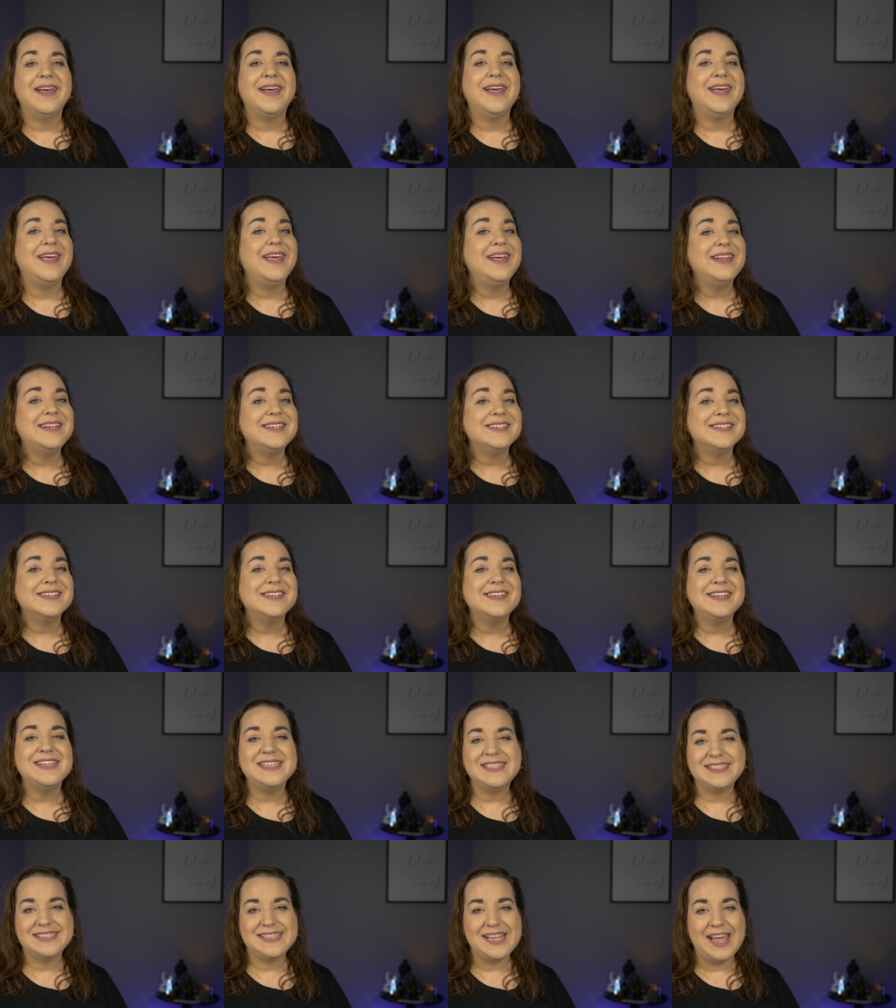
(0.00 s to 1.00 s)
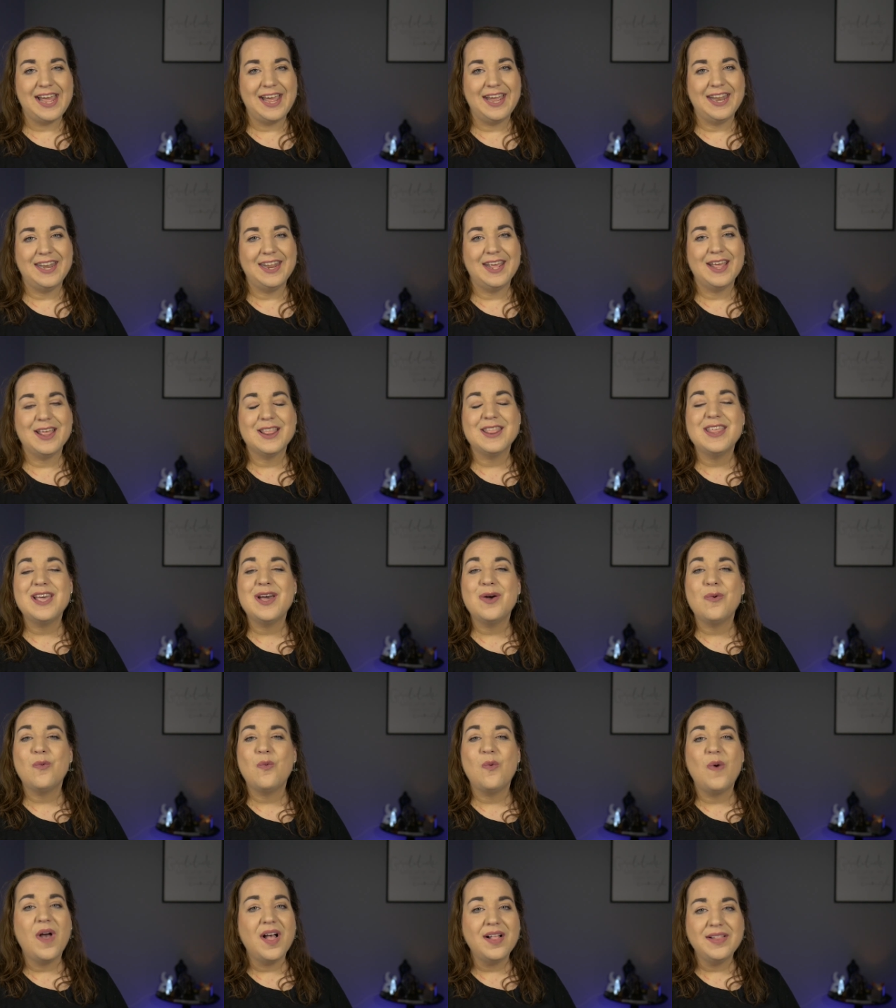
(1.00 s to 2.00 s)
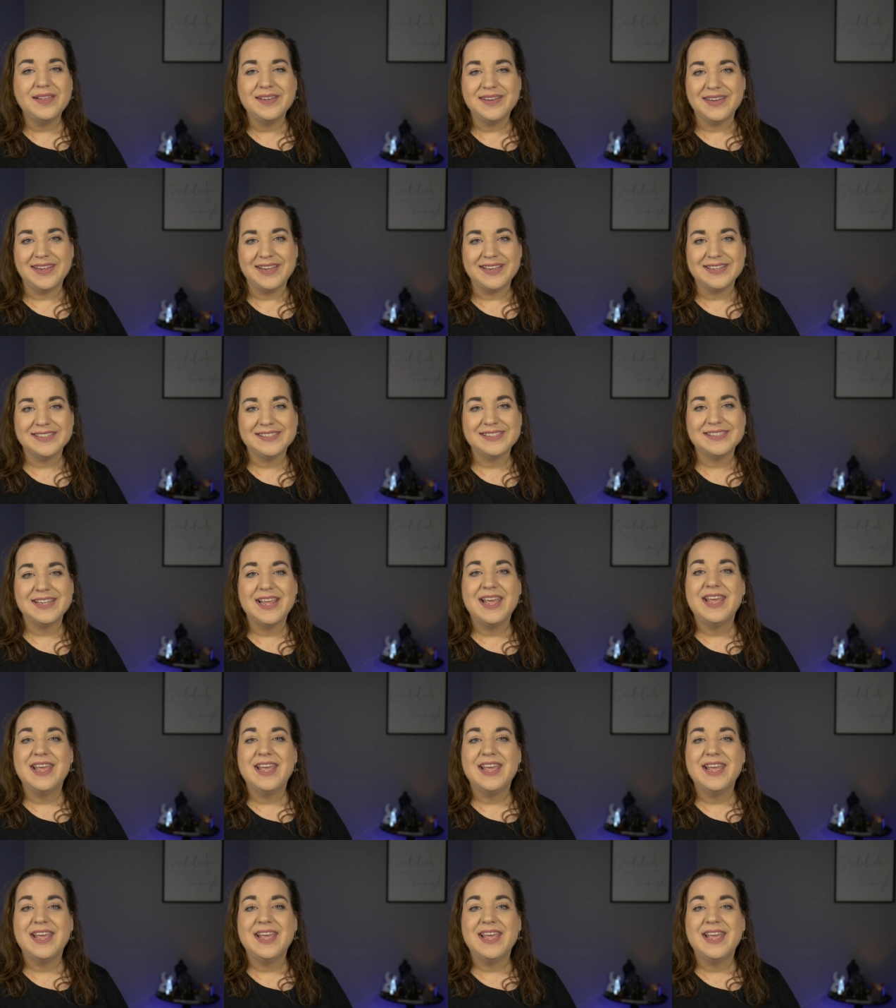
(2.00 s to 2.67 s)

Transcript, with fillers: It is said that wellness